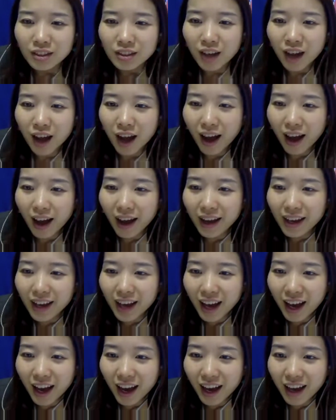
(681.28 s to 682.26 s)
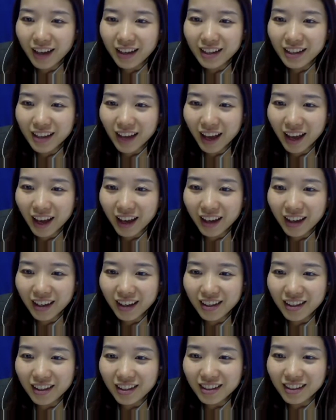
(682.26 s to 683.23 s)
Hi,
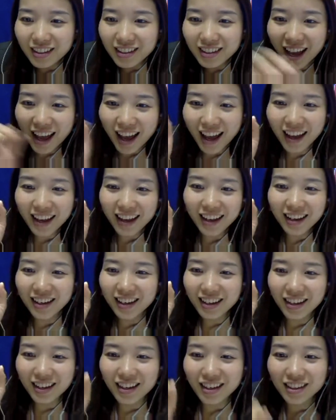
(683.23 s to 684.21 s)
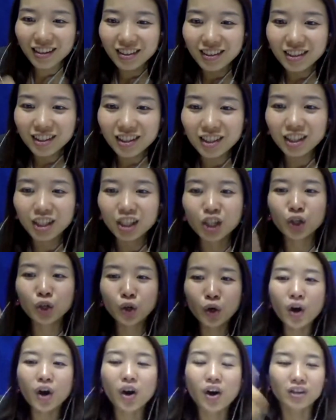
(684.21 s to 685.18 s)
yay,
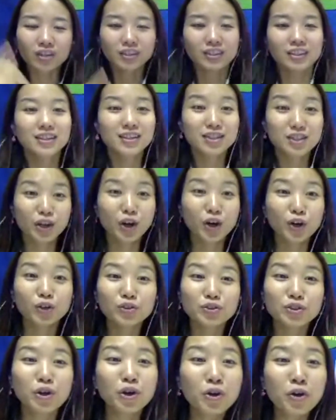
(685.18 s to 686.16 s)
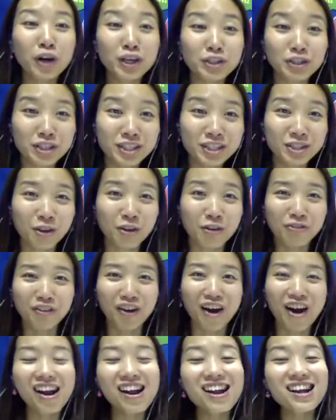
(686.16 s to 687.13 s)
cool. So no questions so
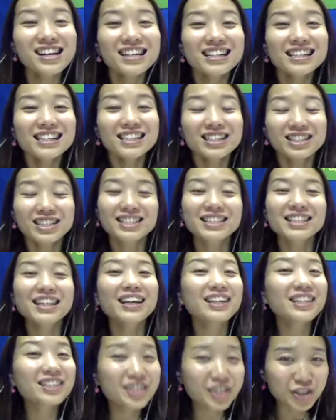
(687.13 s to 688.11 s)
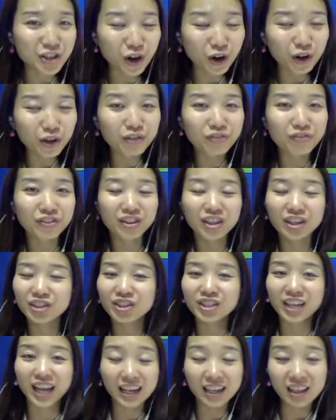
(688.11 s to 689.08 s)
far. Just let us know if there's
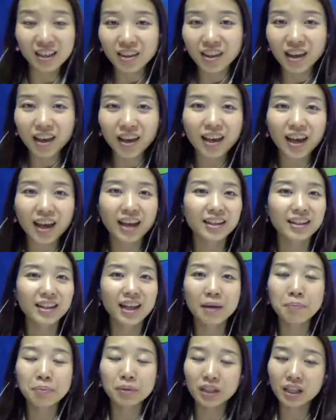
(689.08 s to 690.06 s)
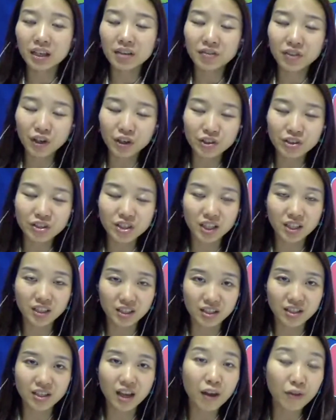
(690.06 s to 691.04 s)
anything, and I believe there is a
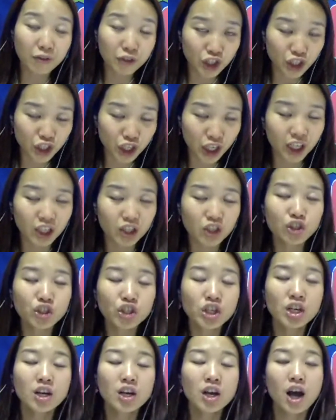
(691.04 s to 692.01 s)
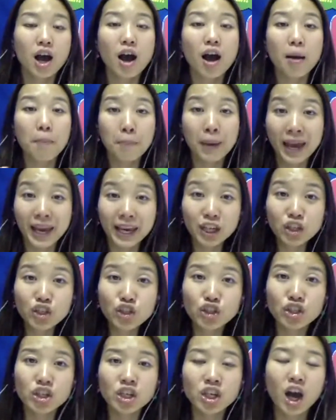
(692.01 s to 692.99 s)
Design for Change
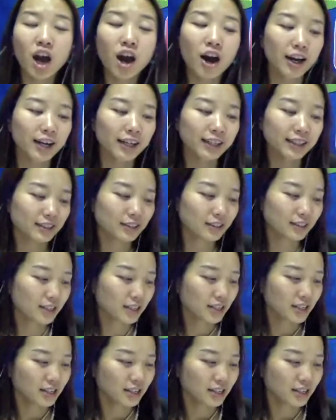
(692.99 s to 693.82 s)
page on